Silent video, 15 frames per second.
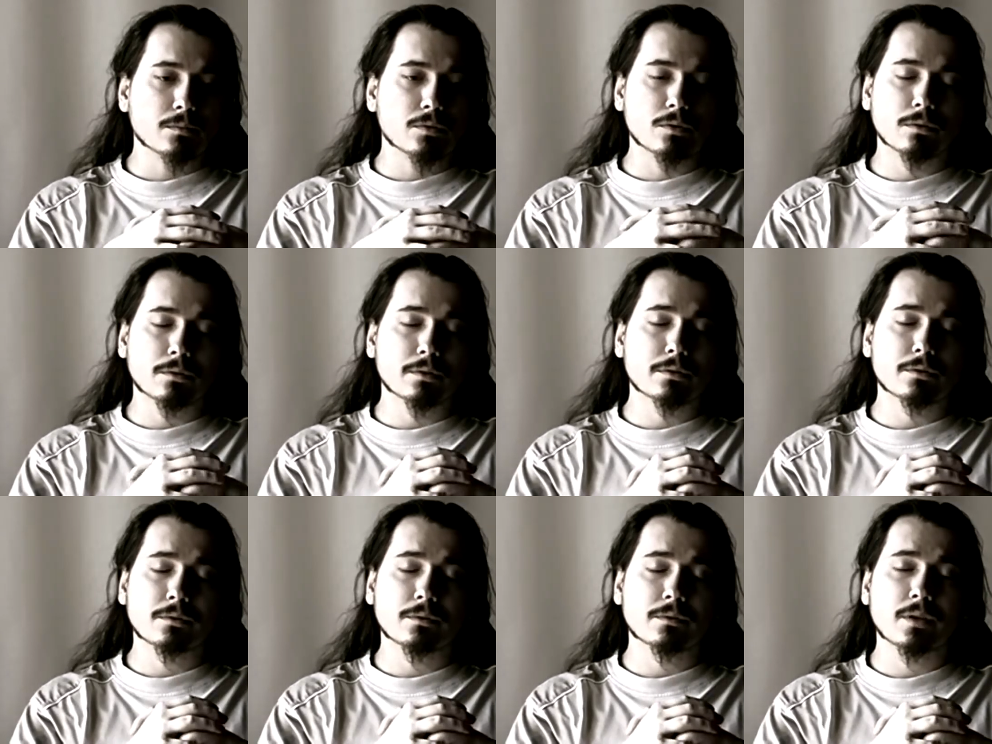told the
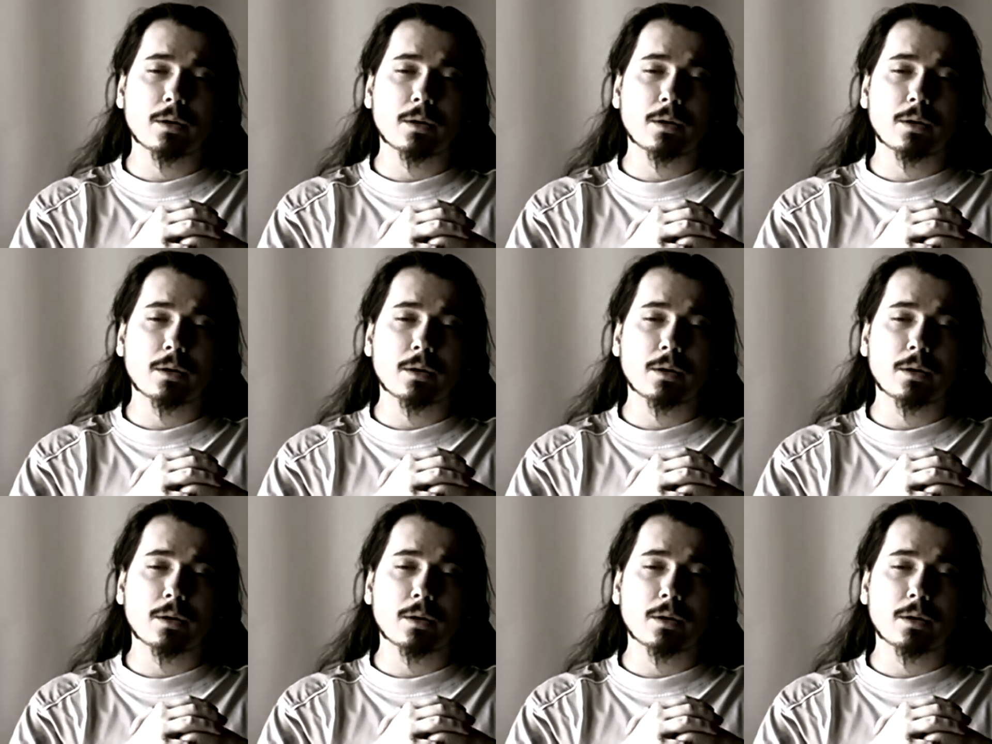truth,